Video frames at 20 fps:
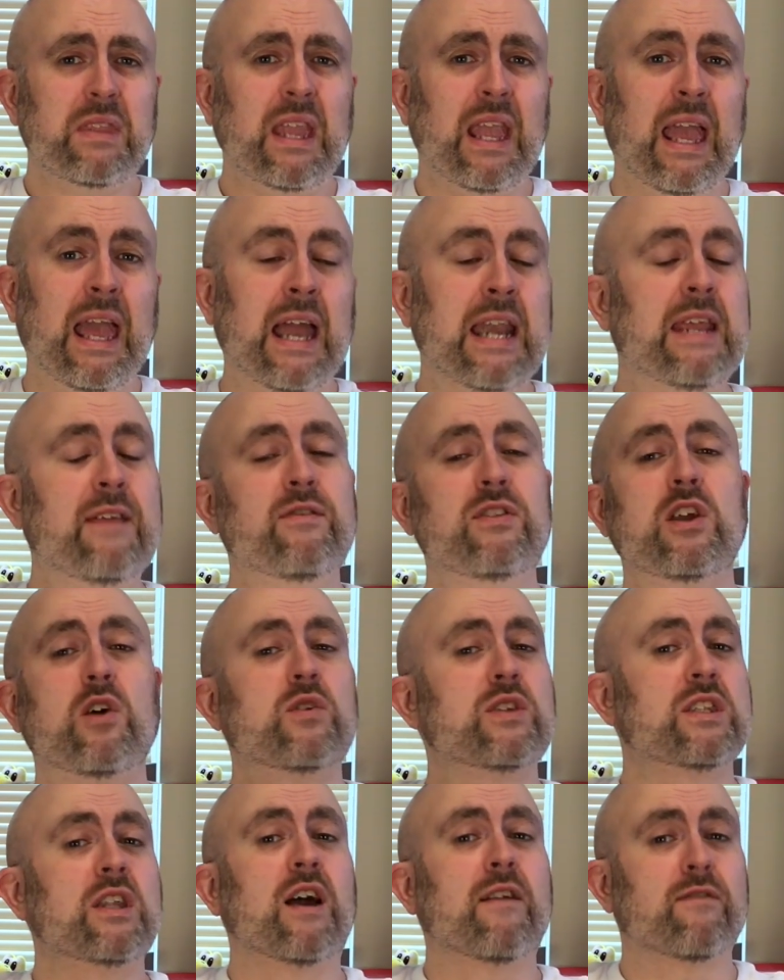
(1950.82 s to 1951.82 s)
And even though
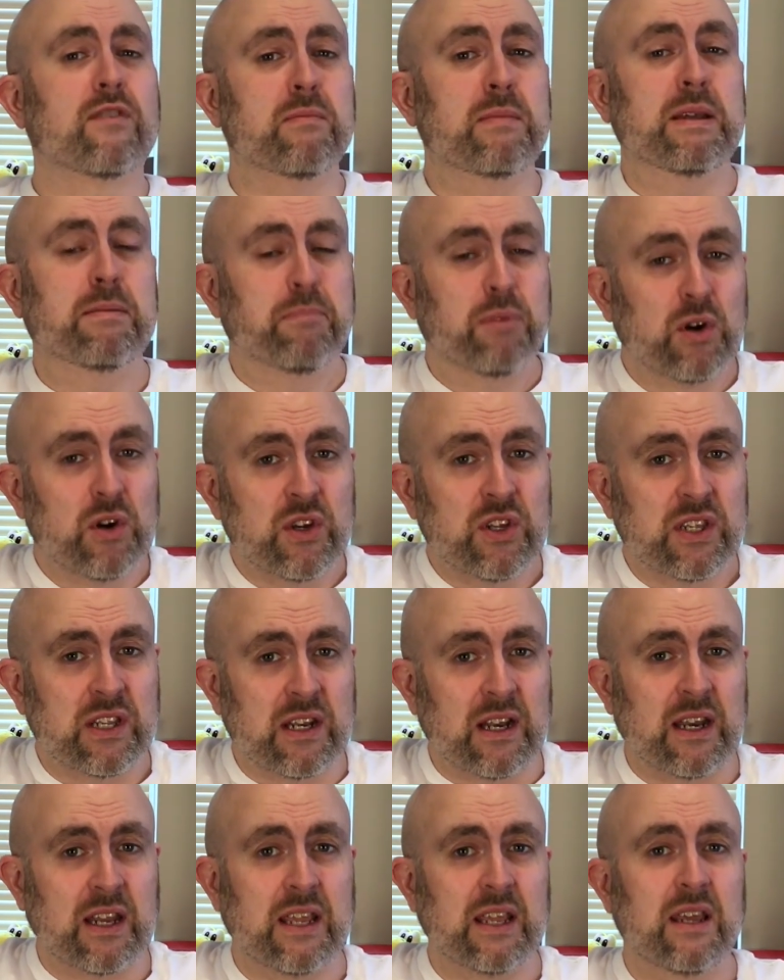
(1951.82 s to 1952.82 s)
it's not for me
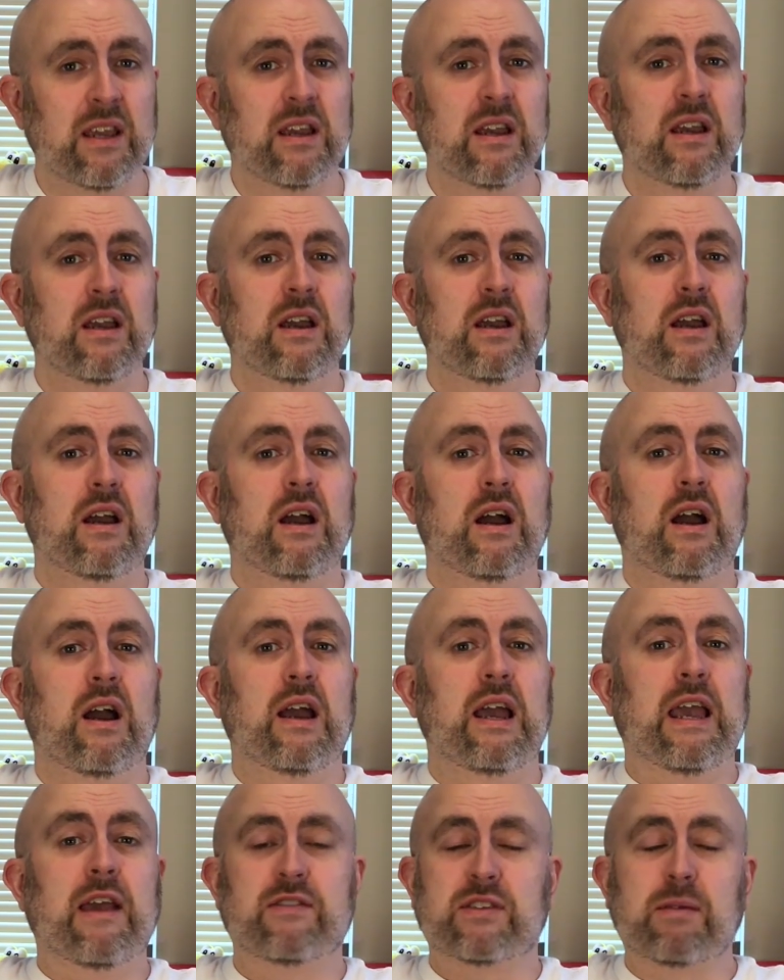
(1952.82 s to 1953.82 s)
personally,
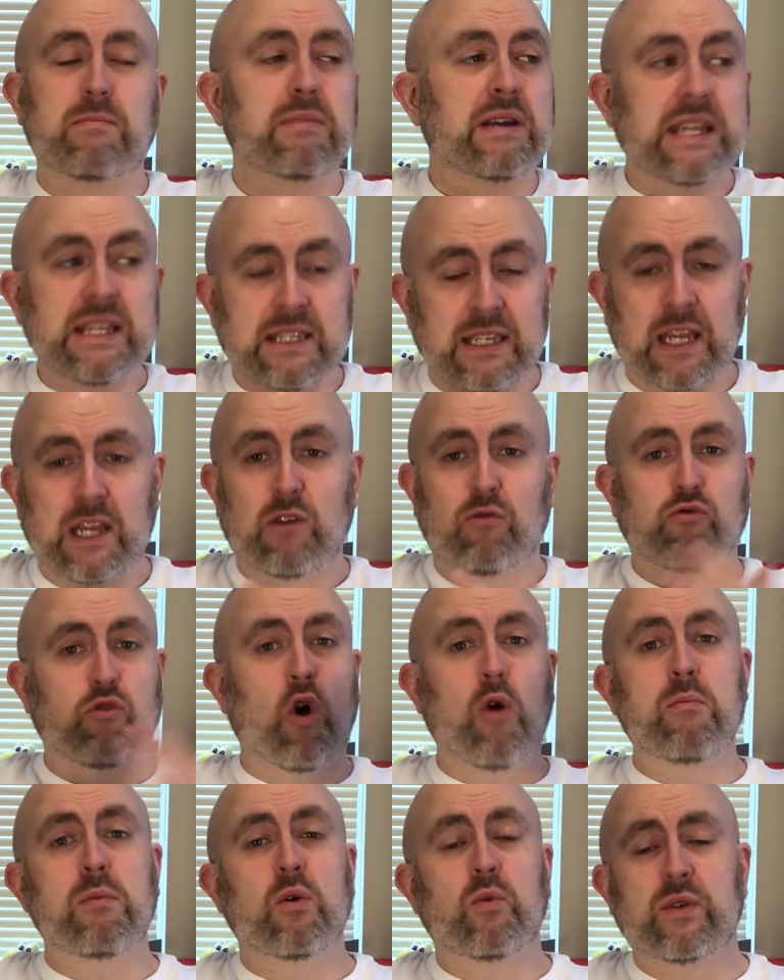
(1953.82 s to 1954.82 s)
if somebody said
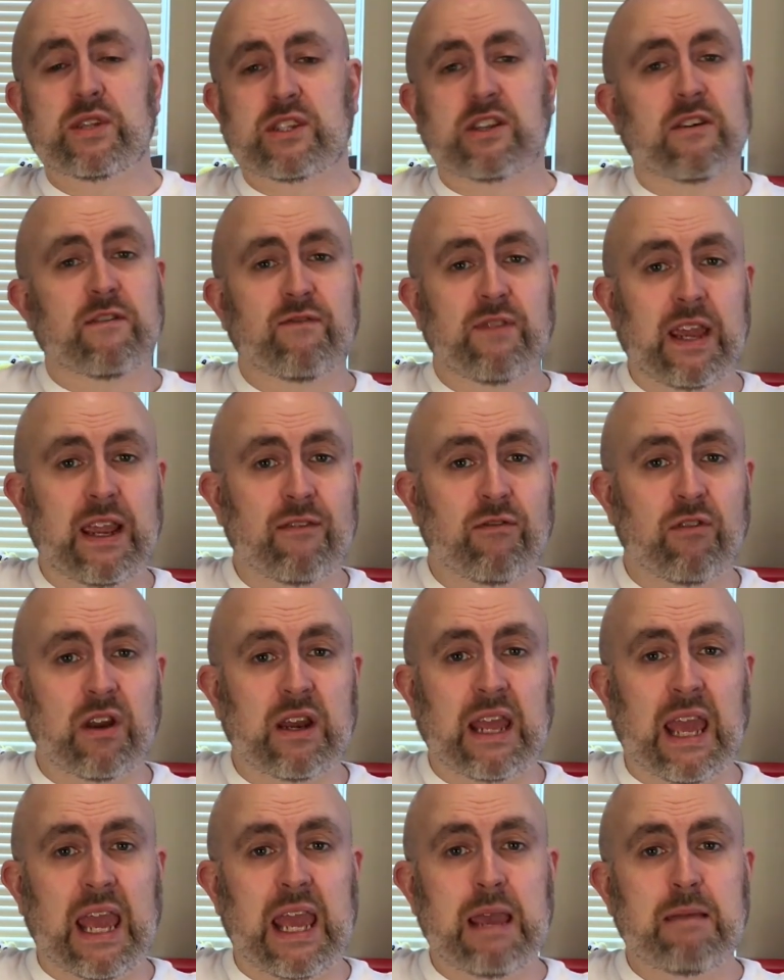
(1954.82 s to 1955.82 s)
Roma was their favorite
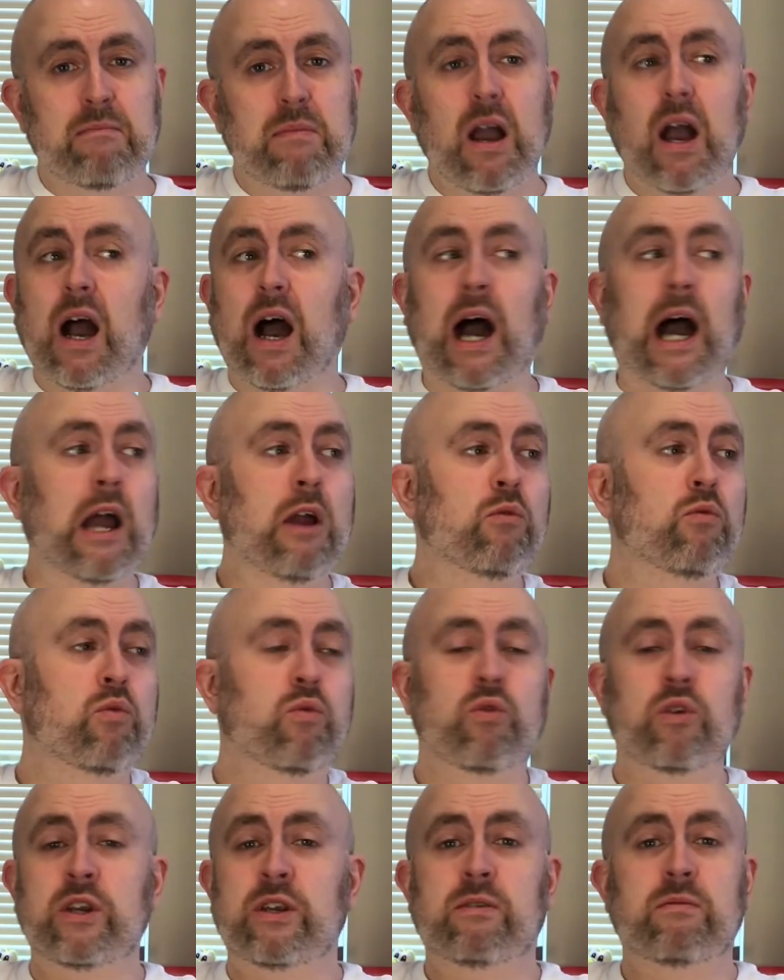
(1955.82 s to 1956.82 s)
game, I
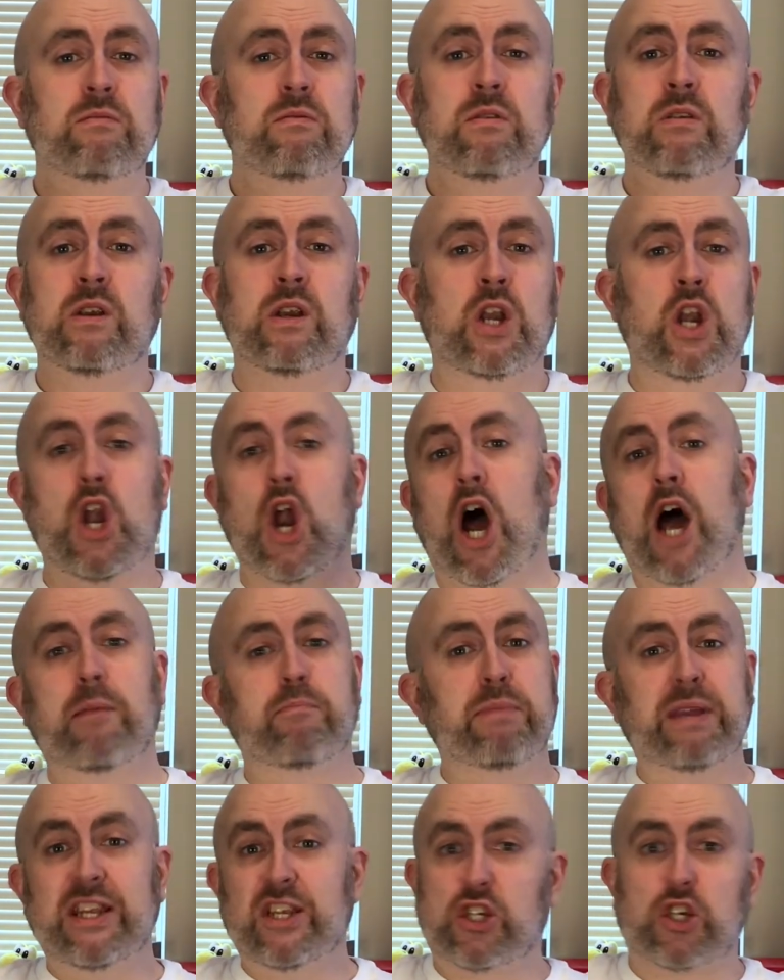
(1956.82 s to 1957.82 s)
would not
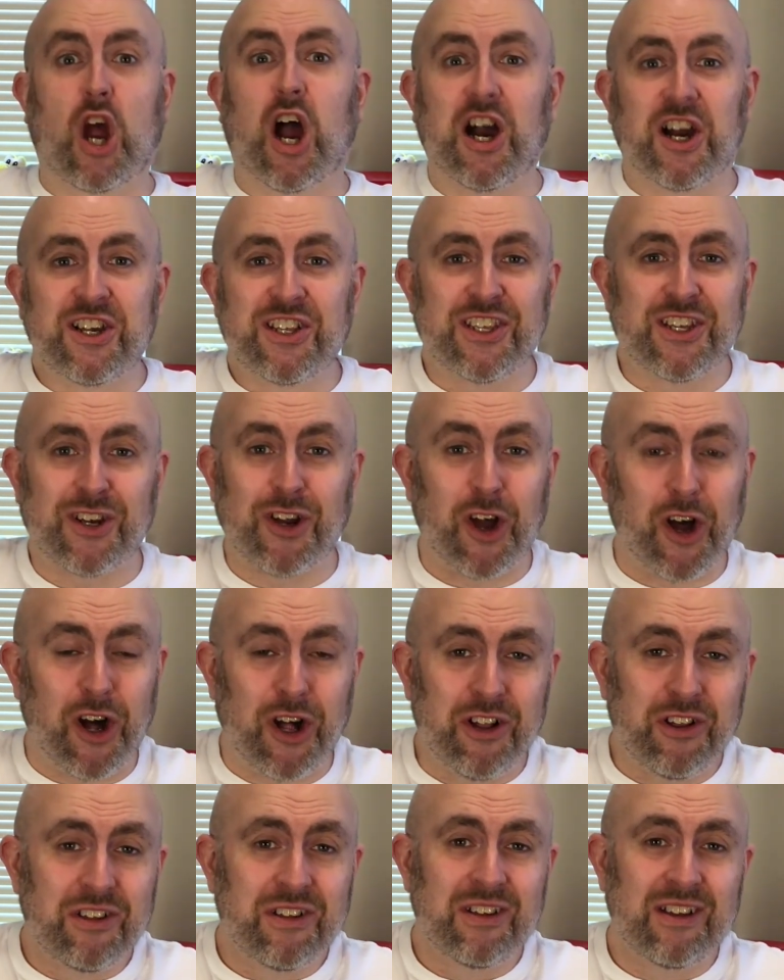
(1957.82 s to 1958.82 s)
be shocked at
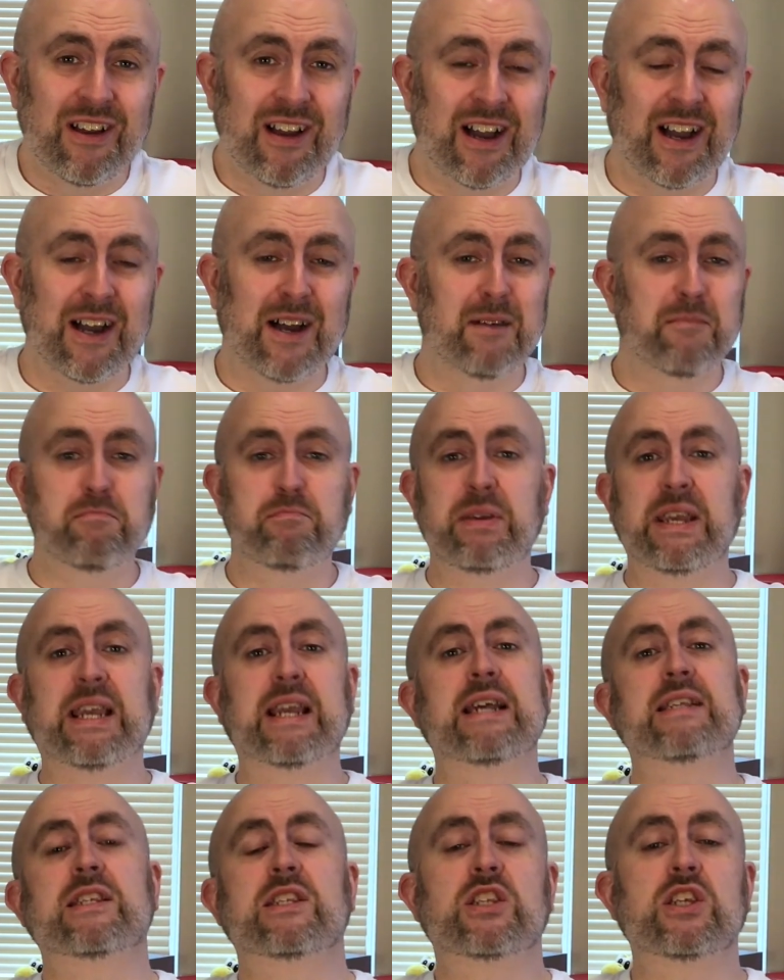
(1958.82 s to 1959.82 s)
all,
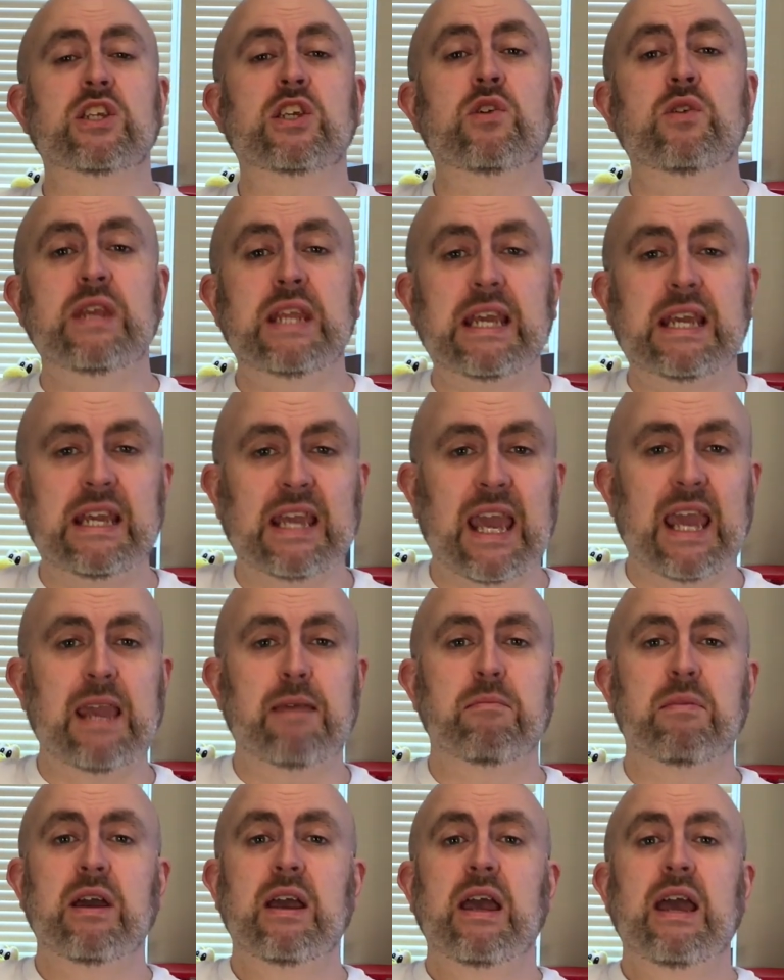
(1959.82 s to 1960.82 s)
because it's a unique
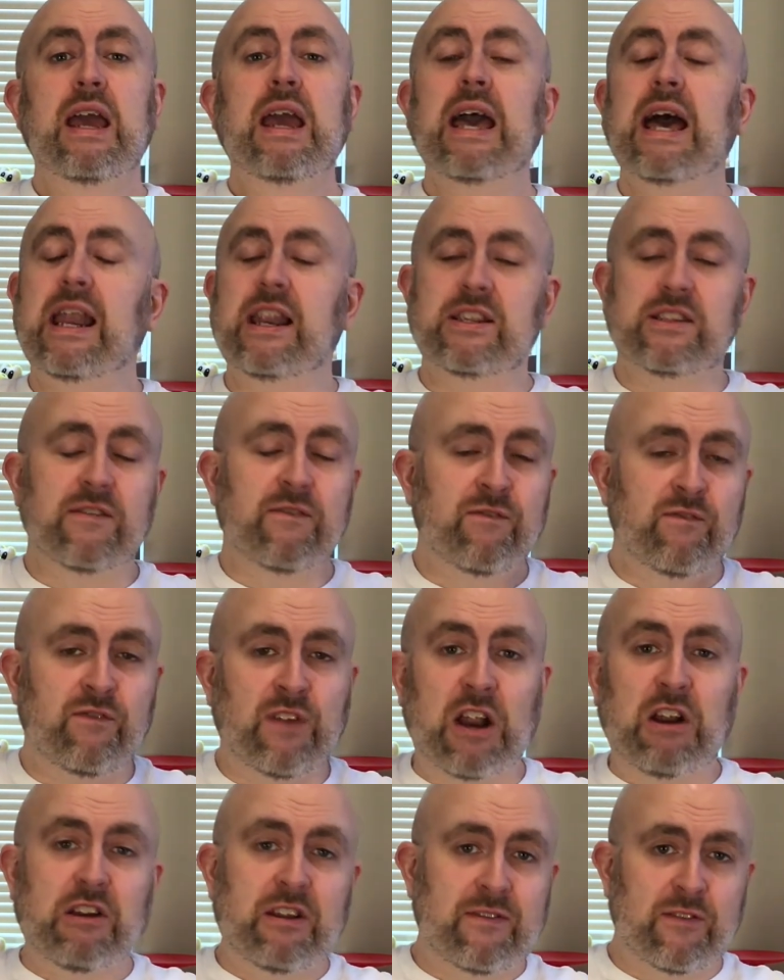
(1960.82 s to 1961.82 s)
game and it's a
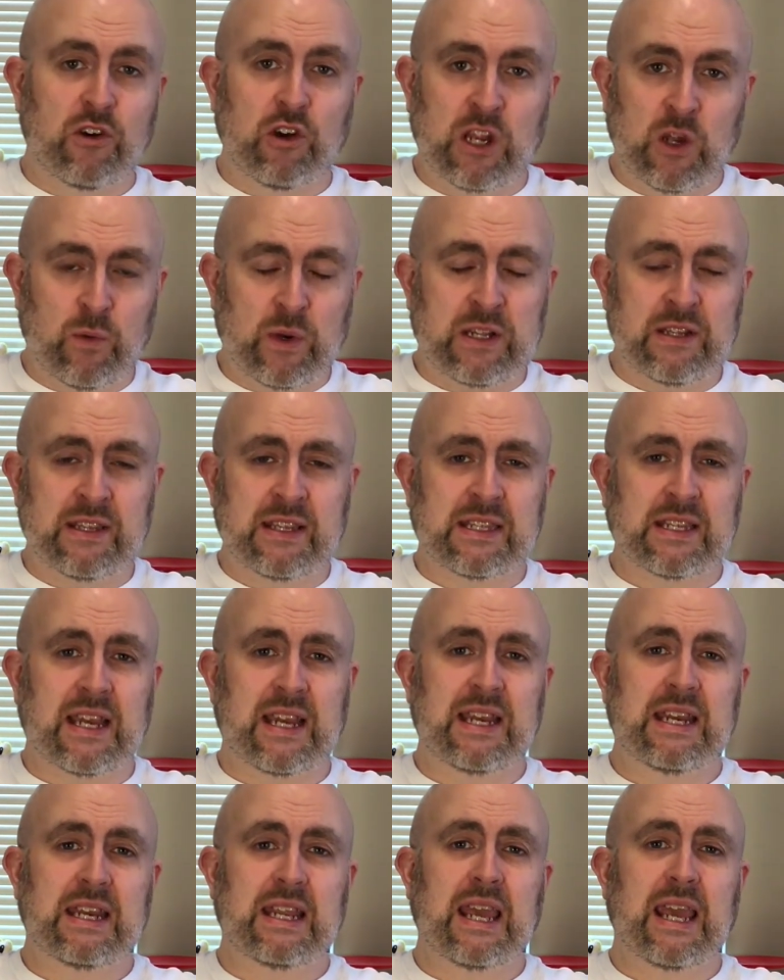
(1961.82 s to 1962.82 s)
very, very well
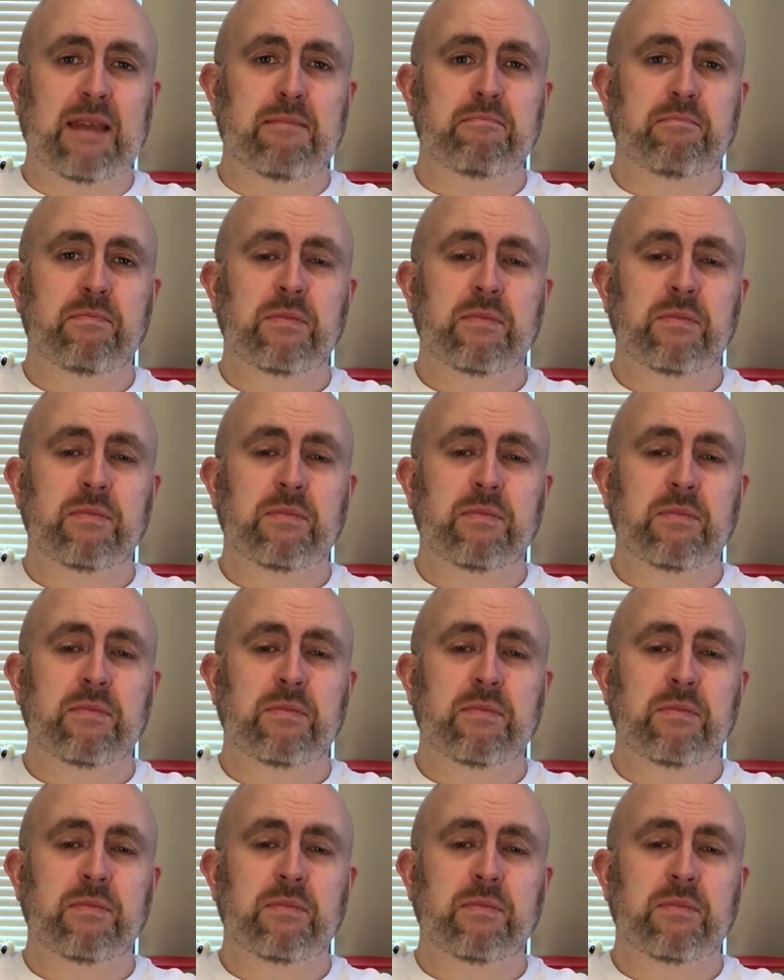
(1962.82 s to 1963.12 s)
designed game.